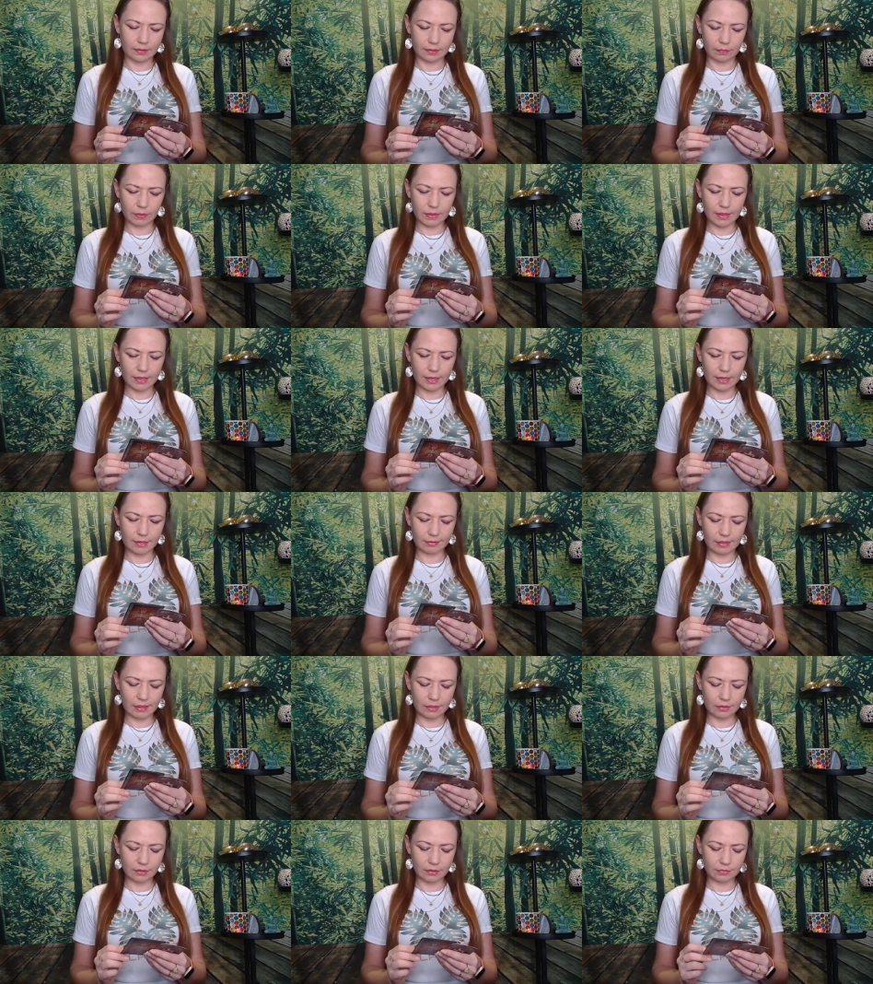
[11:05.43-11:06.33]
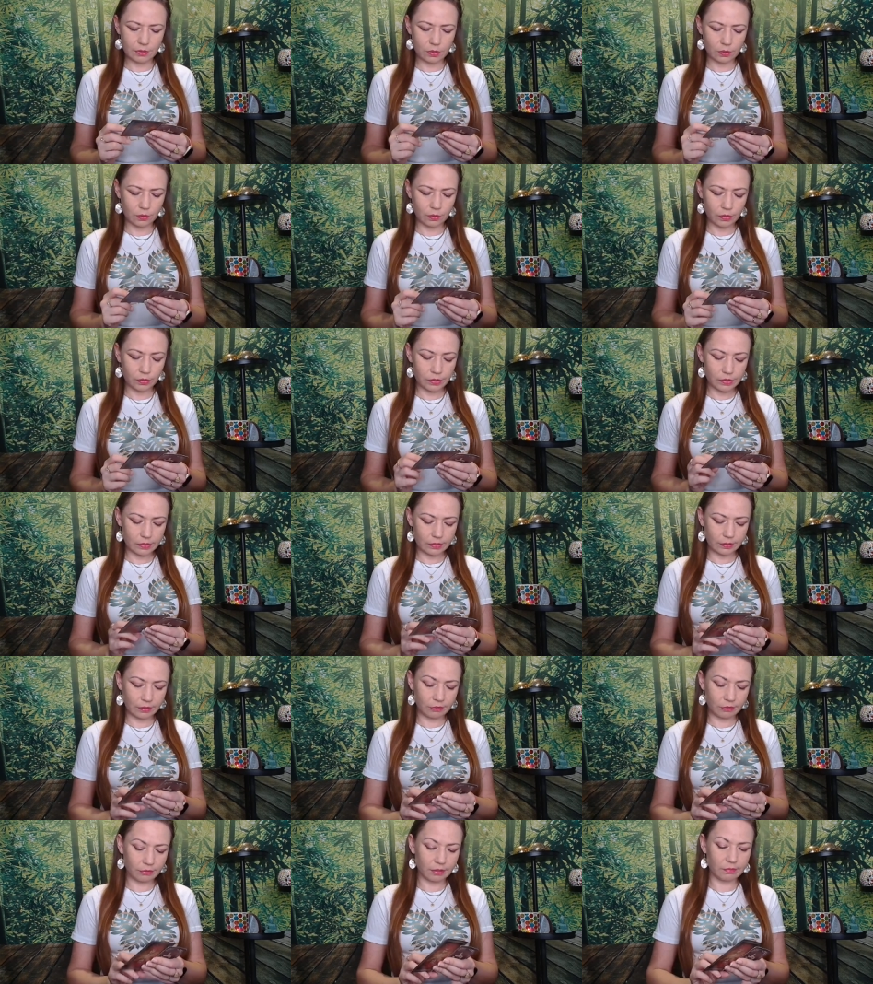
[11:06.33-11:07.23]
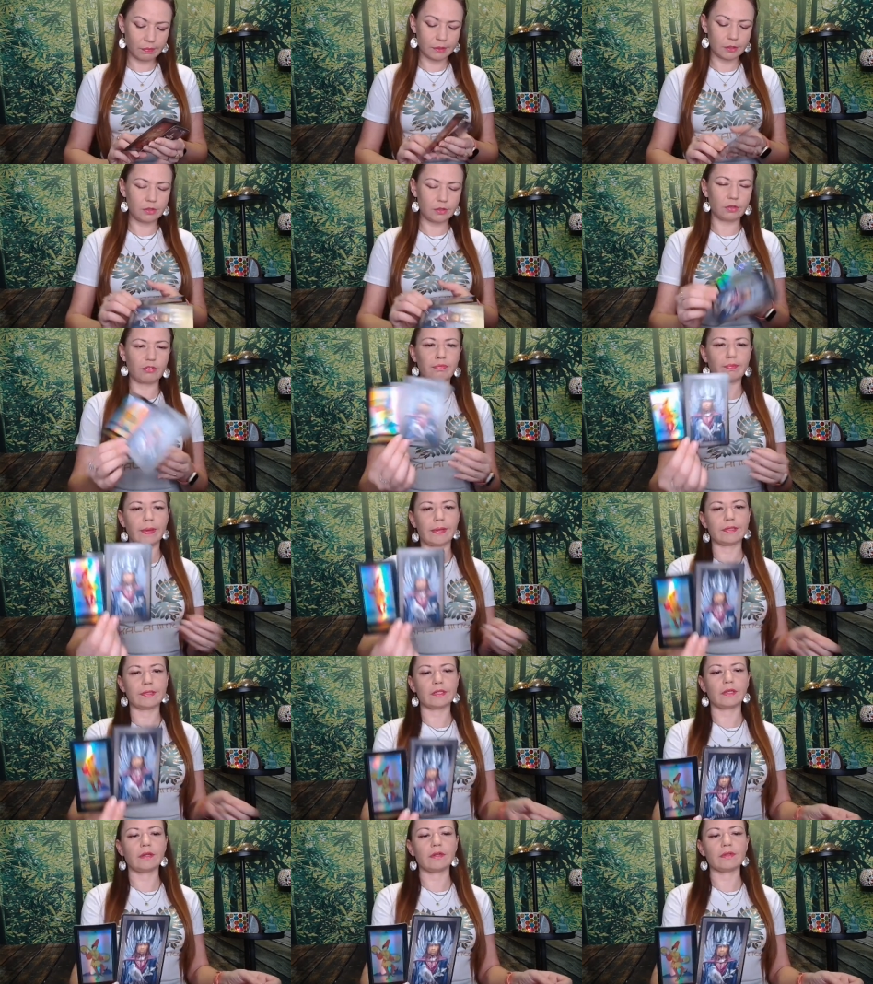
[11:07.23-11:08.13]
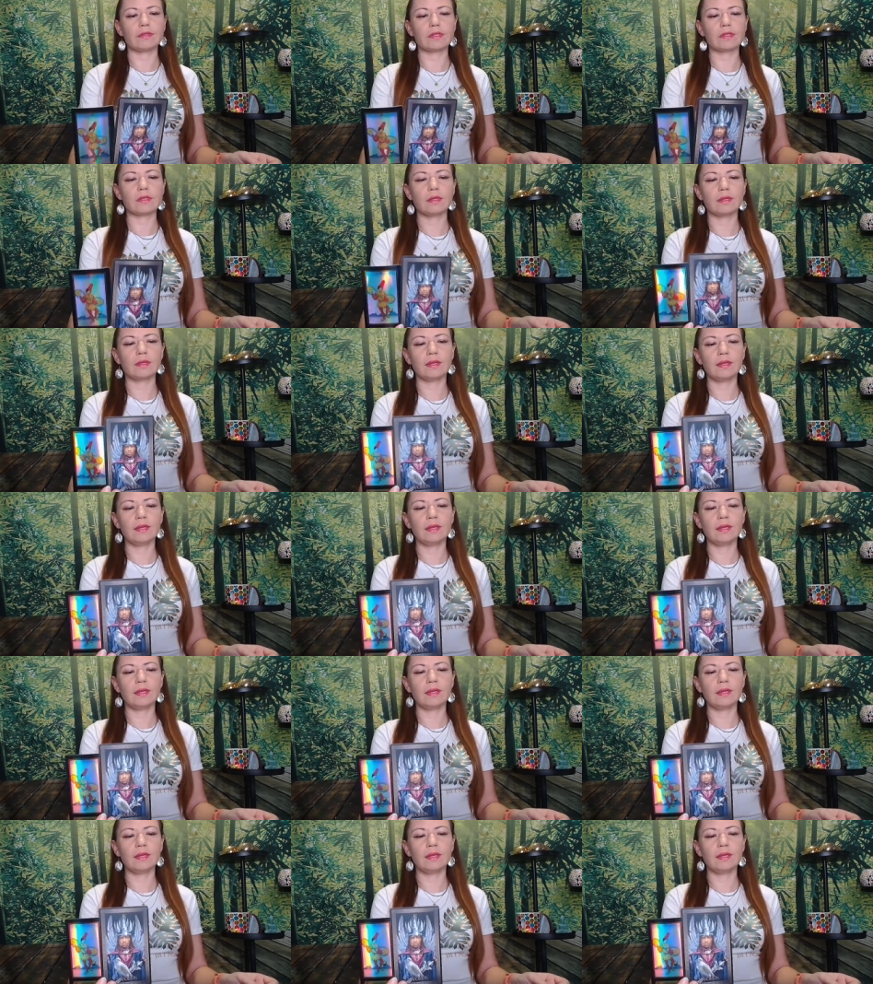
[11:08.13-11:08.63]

We have King of Swords clarified by Two of Pentacles.